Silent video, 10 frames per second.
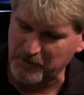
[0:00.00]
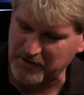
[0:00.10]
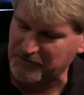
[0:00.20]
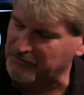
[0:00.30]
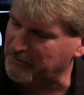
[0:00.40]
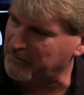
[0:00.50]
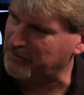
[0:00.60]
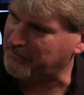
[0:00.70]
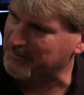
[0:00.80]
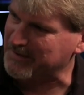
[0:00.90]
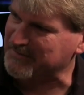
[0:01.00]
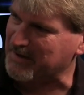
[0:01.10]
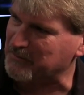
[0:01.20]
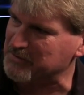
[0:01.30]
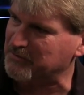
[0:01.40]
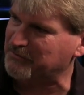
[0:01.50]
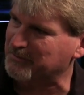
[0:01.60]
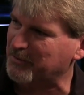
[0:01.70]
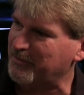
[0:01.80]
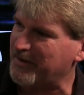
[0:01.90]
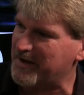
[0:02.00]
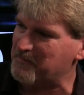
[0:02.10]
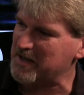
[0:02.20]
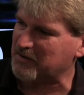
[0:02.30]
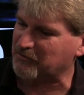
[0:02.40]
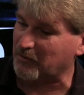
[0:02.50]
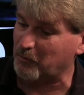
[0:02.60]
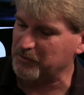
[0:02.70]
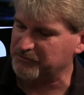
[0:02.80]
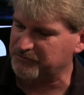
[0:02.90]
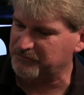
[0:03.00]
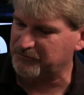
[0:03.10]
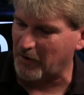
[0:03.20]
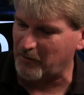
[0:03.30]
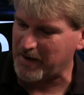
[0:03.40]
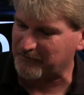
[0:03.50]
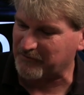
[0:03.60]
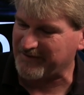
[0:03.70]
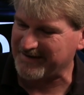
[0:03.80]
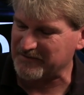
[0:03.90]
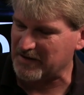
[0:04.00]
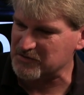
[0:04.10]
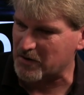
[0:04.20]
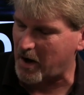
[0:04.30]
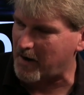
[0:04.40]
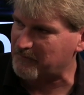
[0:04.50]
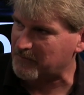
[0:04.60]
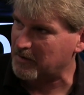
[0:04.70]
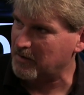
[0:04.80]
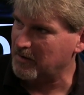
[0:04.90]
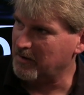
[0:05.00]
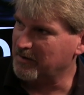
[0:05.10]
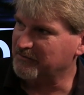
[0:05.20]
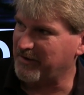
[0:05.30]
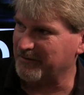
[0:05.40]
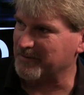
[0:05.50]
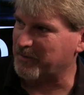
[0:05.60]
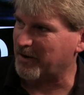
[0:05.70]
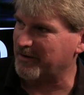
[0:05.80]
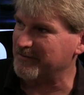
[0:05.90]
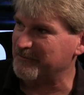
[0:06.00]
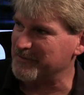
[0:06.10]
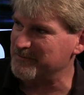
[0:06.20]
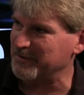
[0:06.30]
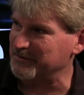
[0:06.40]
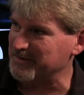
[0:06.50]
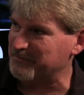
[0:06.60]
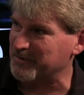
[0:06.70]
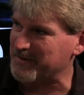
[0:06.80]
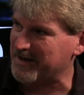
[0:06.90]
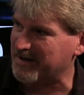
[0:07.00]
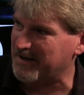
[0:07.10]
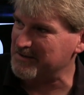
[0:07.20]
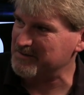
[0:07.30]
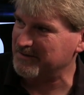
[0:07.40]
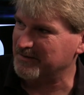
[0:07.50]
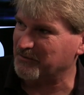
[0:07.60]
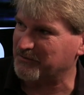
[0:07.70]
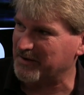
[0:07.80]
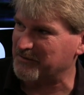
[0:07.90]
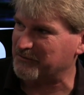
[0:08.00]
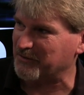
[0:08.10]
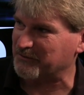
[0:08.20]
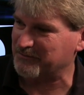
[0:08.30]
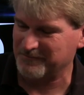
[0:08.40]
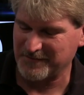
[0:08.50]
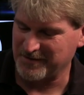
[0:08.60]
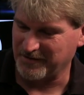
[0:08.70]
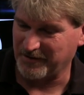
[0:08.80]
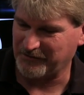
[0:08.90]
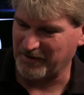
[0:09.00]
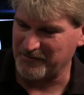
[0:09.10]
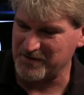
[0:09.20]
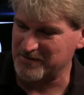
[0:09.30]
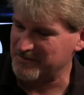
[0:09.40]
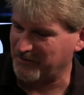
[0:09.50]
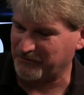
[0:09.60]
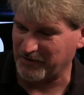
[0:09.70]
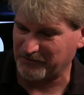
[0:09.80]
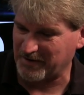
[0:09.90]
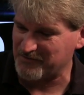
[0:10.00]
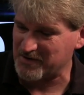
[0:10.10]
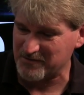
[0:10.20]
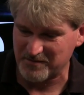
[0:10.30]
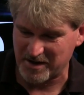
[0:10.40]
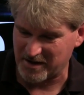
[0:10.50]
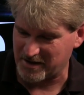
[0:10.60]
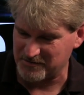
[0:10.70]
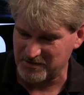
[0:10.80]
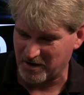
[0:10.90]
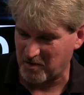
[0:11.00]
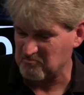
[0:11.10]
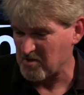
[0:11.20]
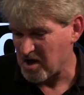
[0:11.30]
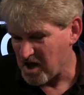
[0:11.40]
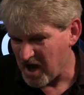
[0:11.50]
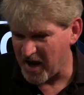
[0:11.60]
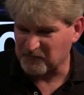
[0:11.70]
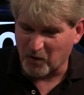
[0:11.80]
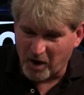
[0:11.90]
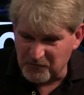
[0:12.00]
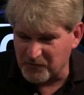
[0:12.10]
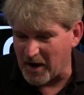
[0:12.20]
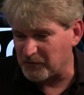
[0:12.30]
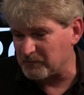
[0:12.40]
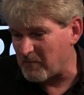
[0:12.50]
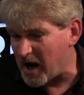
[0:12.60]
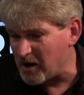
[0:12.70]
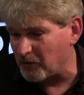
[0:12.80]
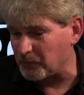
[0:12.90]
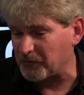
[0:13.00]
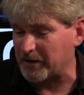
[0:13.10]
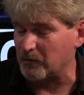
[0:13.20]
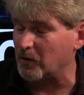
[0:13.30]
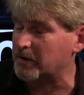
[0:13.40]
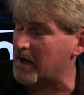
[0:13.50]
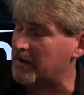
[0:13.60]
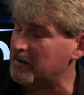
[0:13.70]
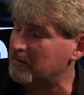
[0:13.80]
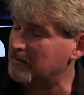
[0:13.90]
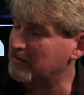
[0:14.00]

need to do to make that reusable and make it so we don't have to take the engine off, tear it apart, rebuild it, put it back on. Instead, it's just it's on there, it stays on there, and you know after hundred thousand miles, we'll take a look at it